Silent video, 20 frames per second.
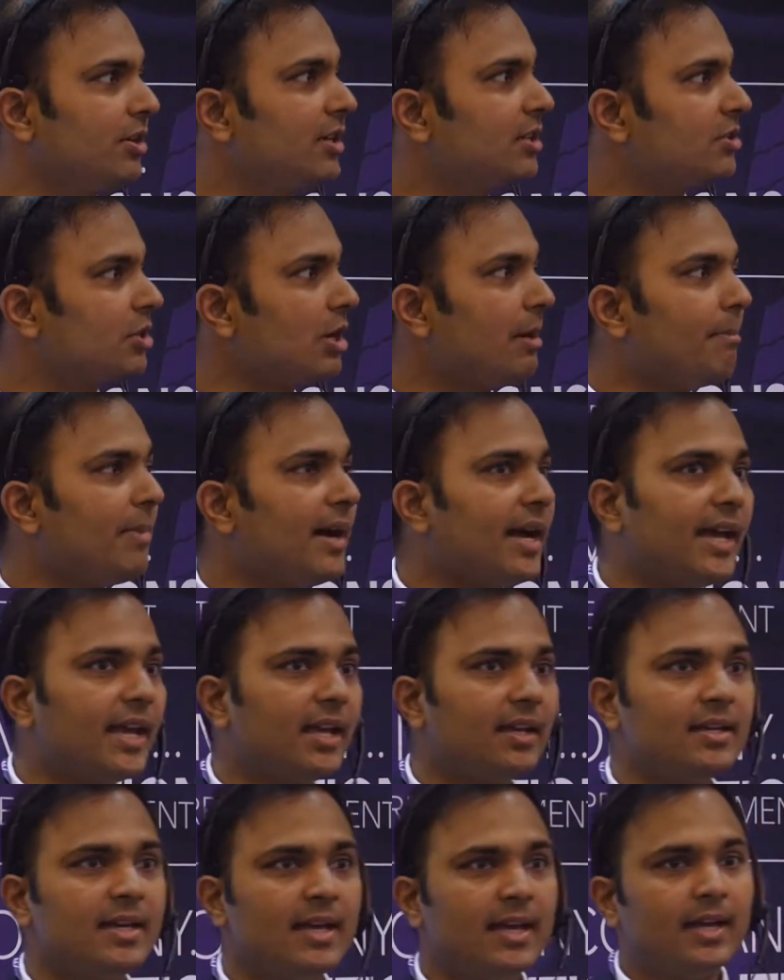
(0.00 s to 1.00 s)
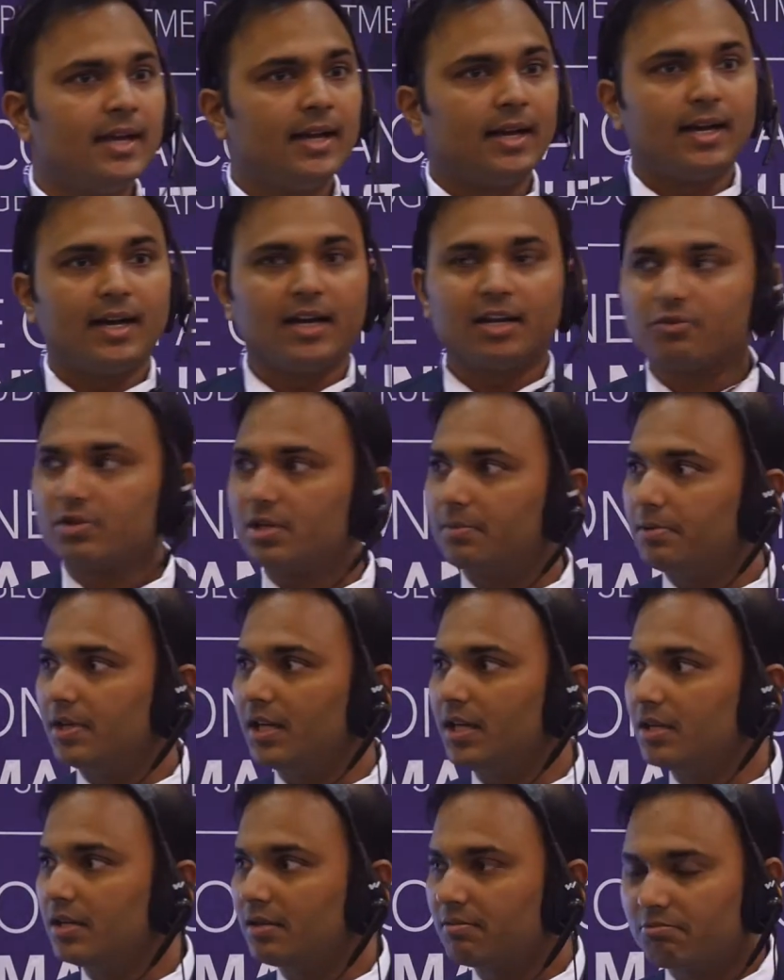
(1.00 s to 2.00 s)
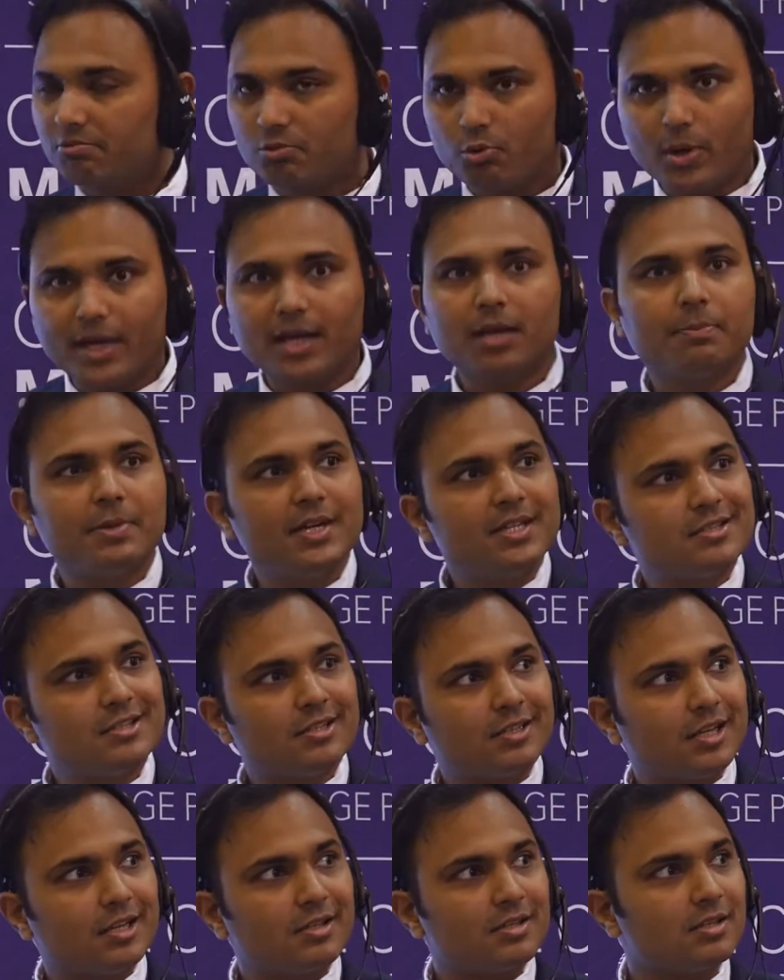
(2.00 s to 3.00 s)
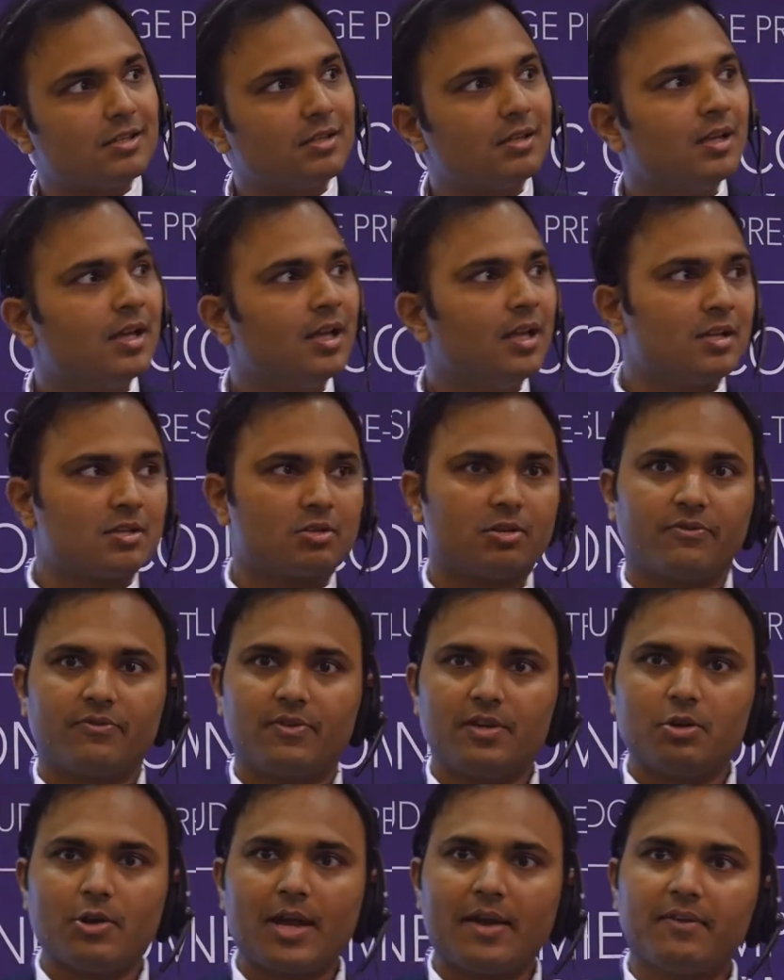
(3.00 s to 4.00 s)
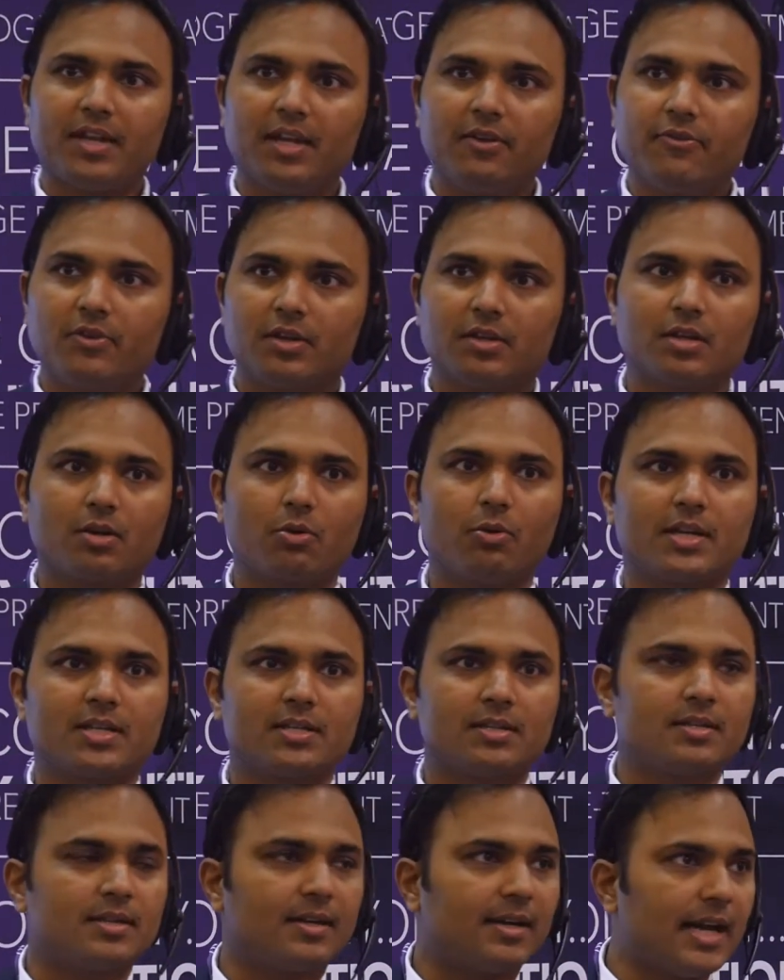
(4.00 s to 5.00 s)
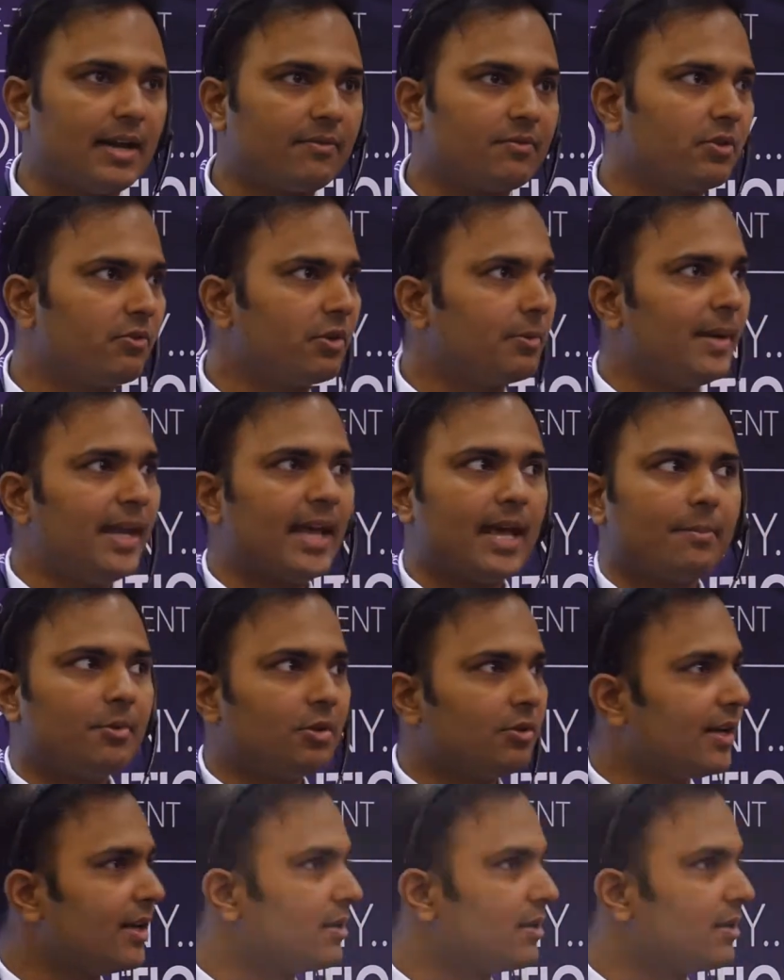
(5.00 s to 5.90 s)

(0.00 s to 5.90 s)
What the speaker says: to stop by. It was a pretty quick presentation, so if you have any further questions thereafter, we'd be happy to